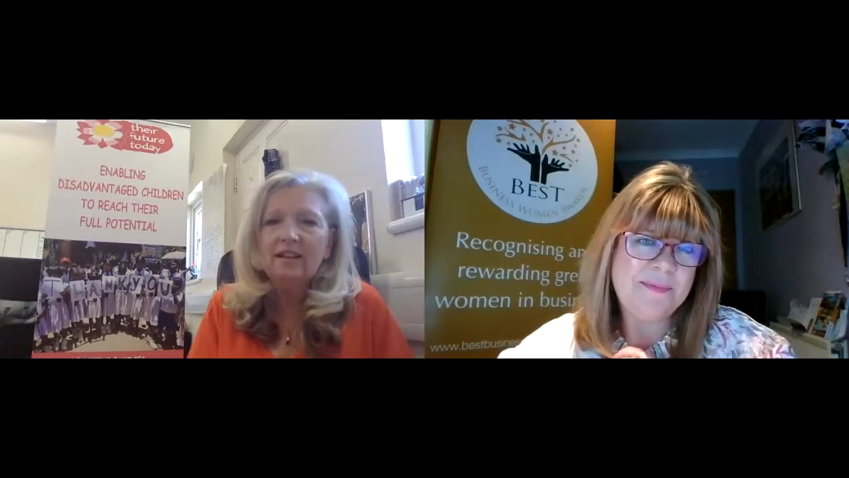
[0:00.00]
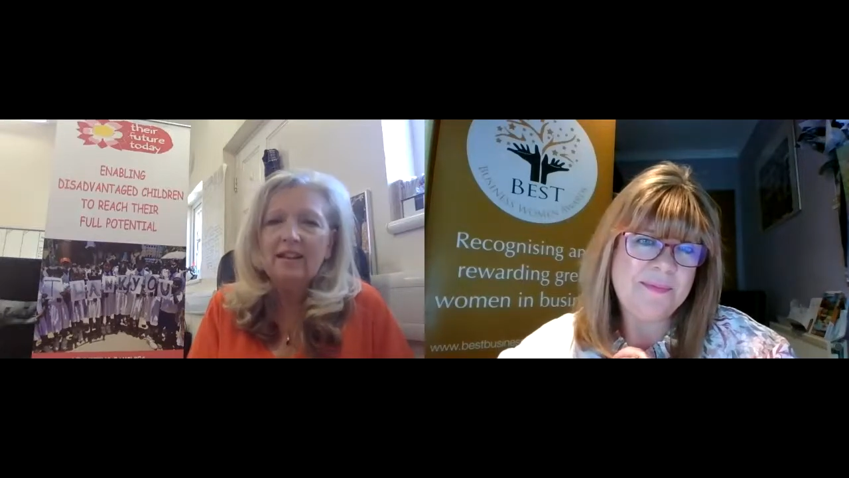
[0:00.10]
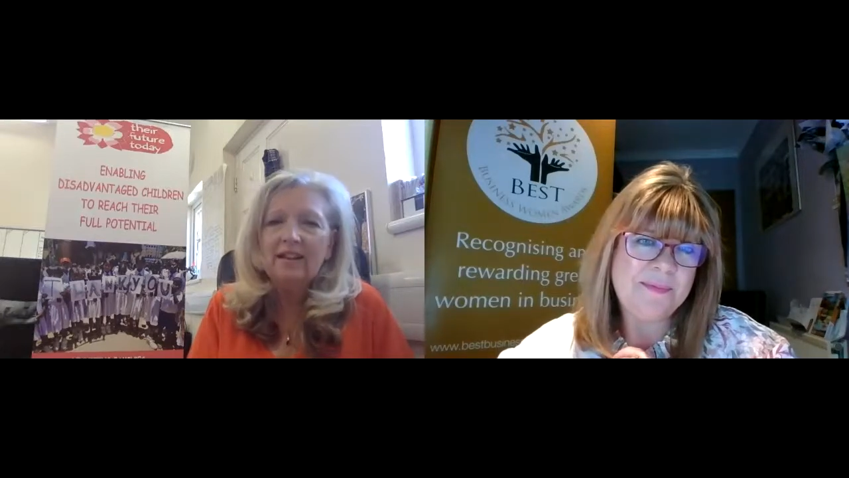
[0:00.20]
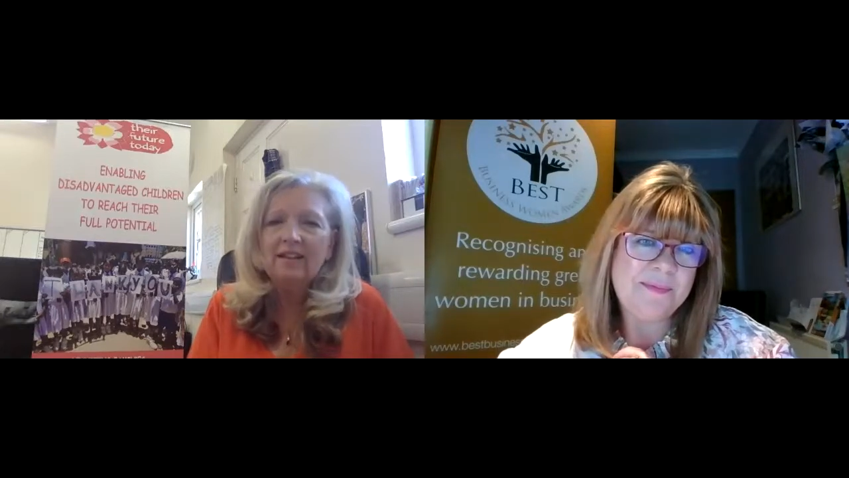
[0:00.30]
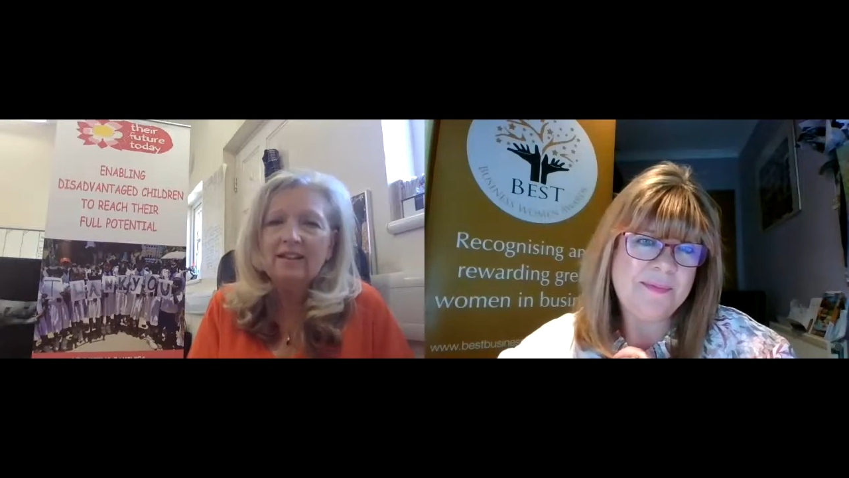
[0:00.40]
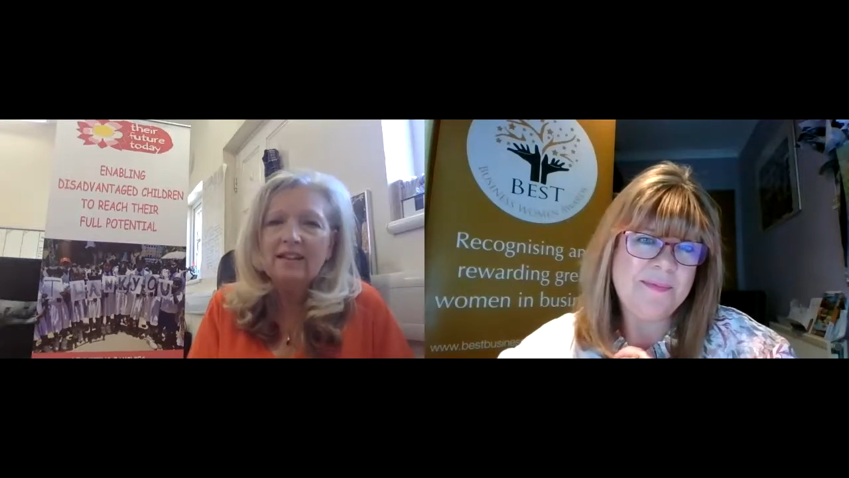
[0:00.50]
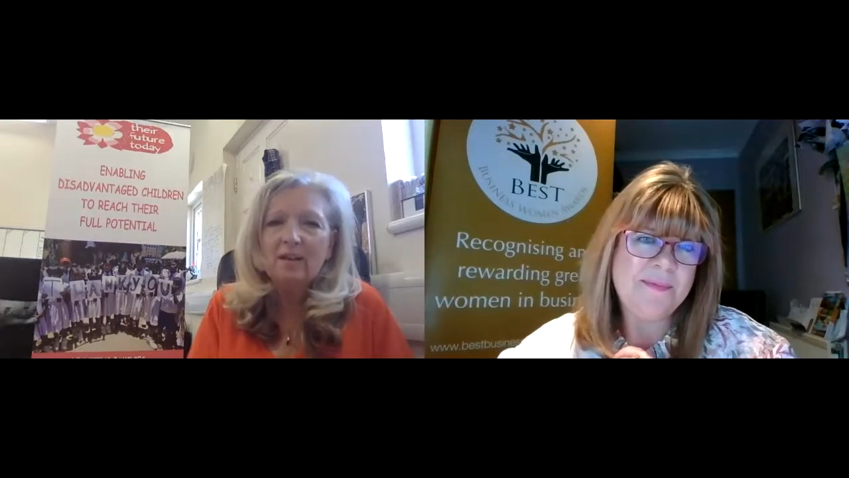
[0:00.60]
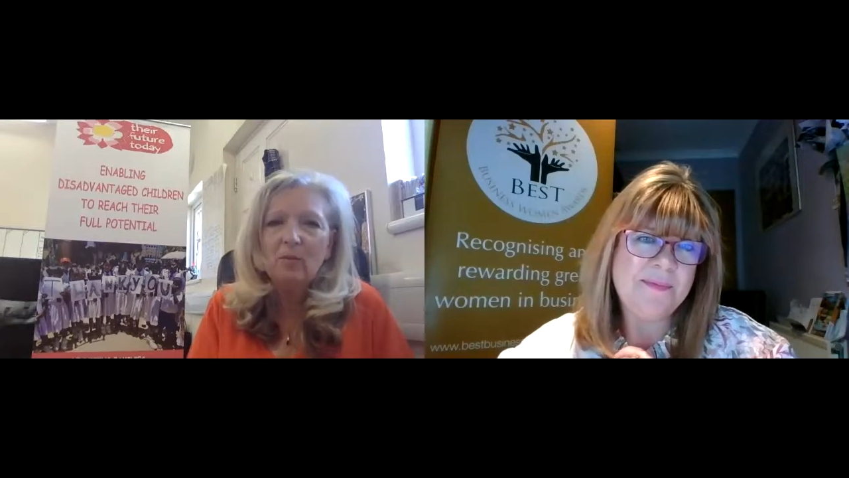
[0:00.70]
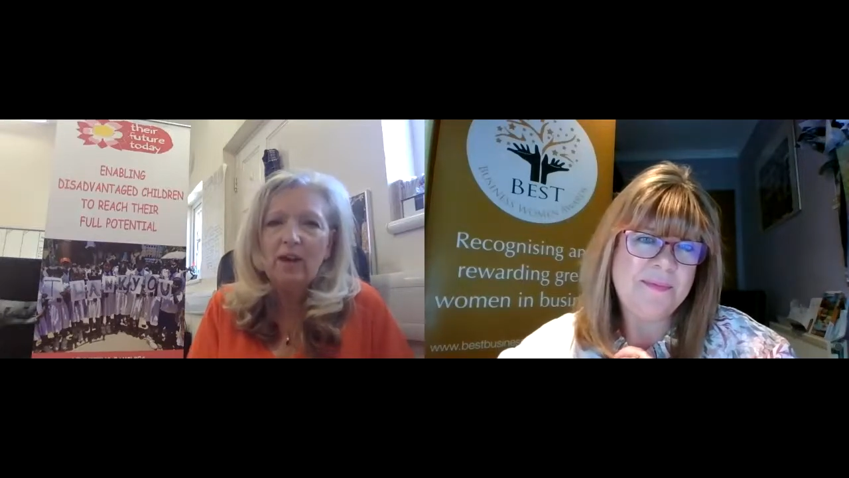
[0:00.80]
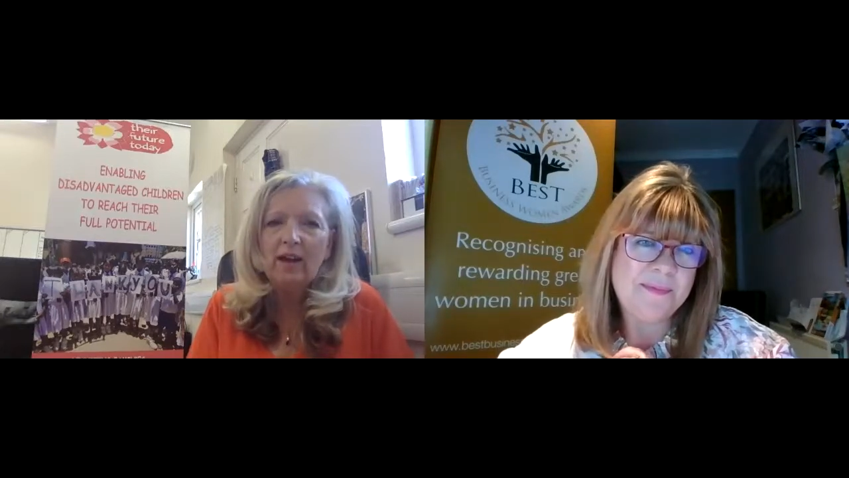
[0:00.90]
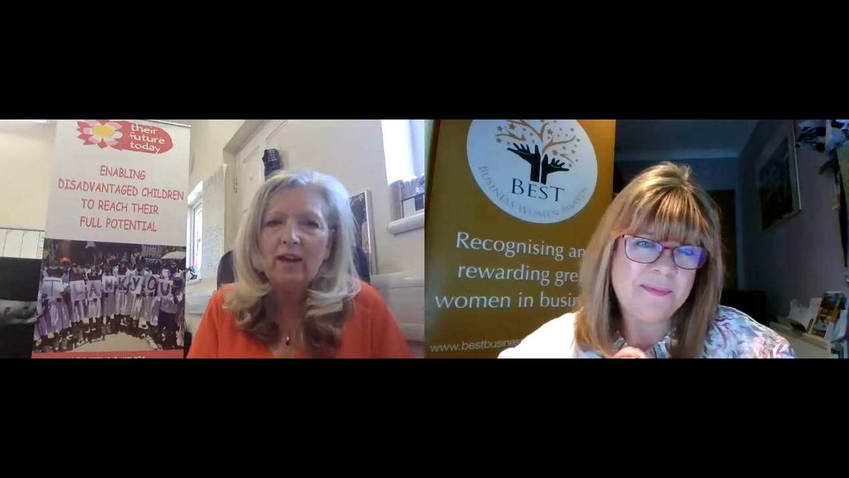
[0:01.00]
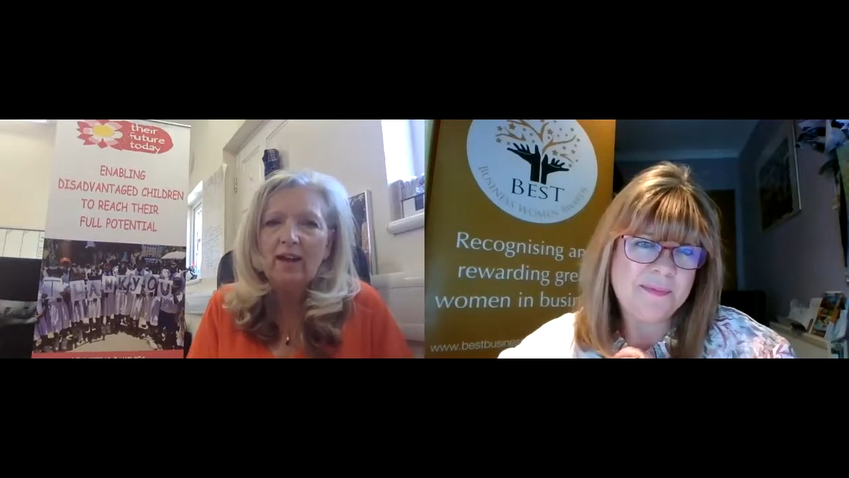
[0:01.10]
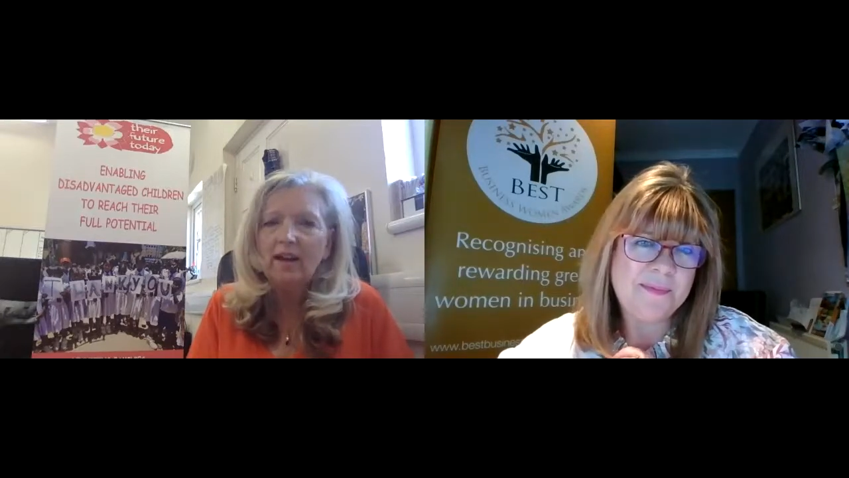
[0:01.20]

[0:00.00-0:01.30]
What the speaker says: at it in the same way,